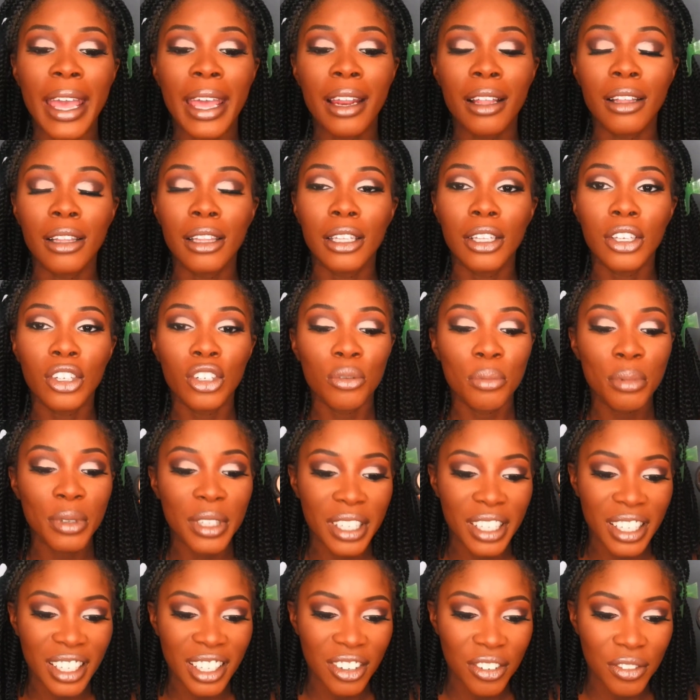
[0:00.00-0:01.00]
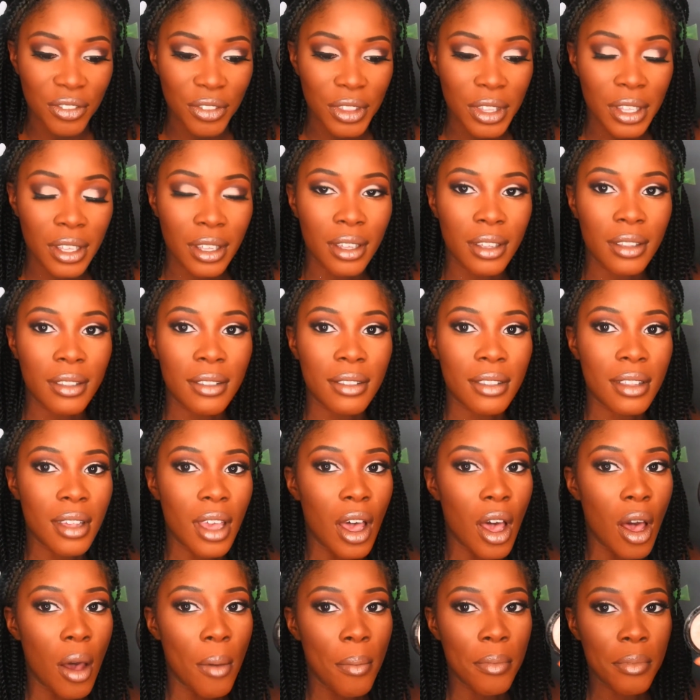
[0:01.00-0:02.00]
I add a little bit of this
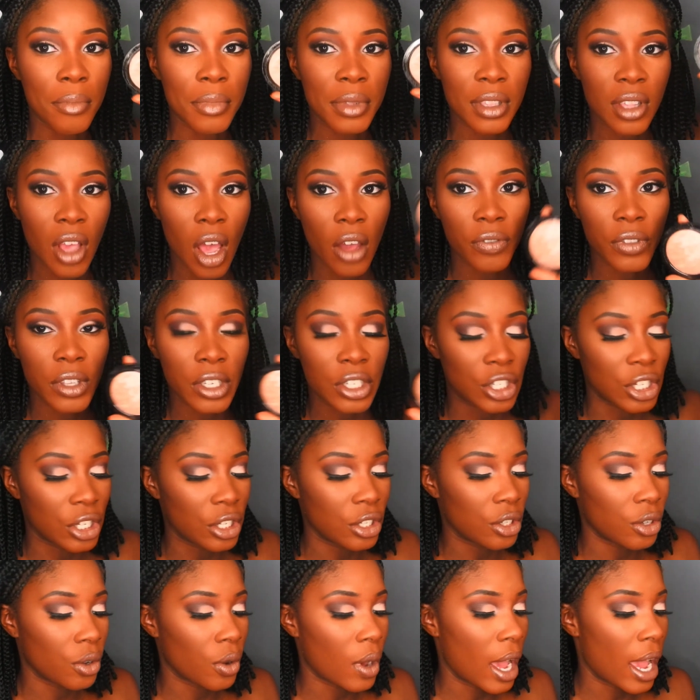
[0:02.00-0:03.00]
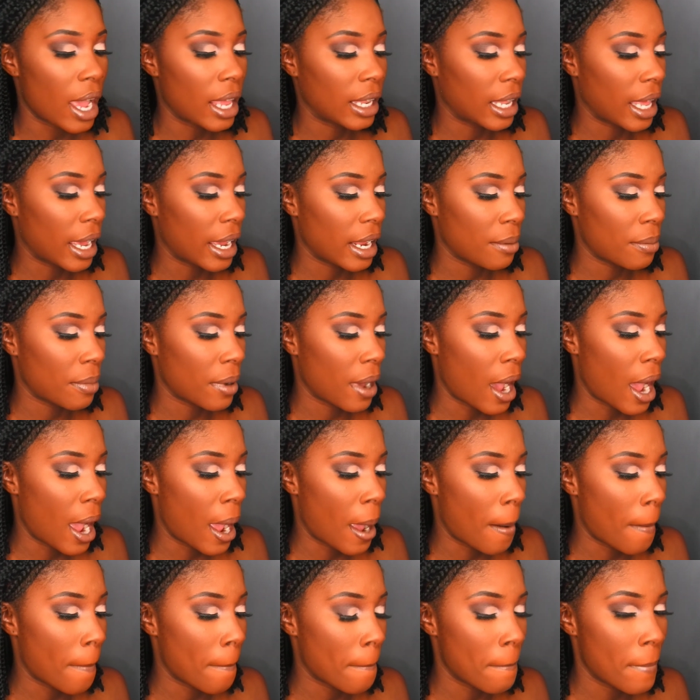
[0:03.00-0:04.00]
Soft and Gentle Highlight
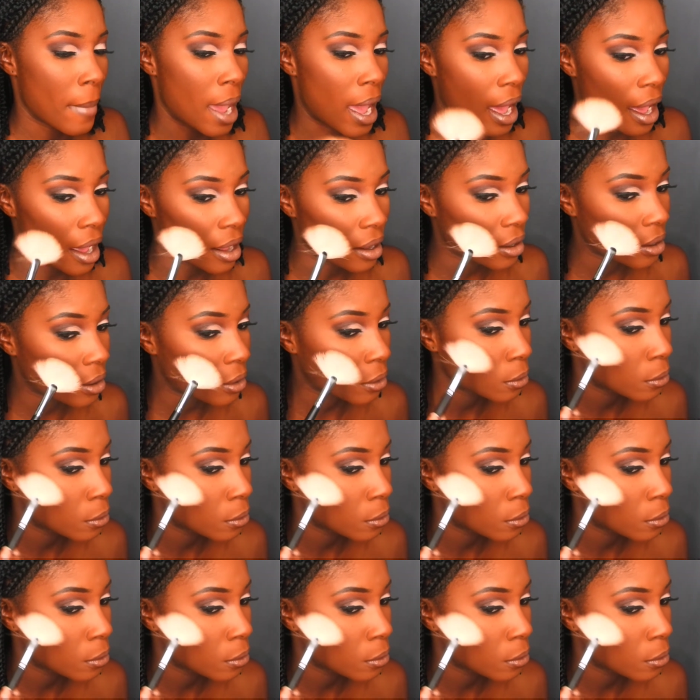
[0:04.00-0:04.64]
by MAC.